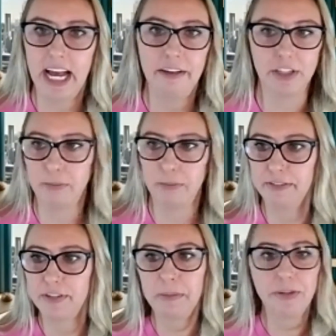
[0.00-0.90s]
have a little bit
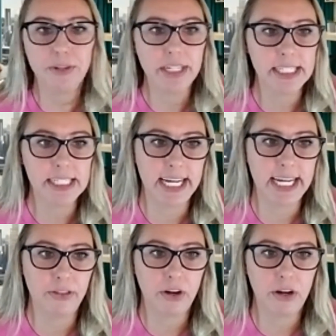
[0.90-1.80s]
of community
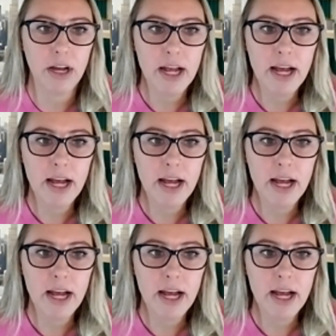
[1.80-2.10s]
together.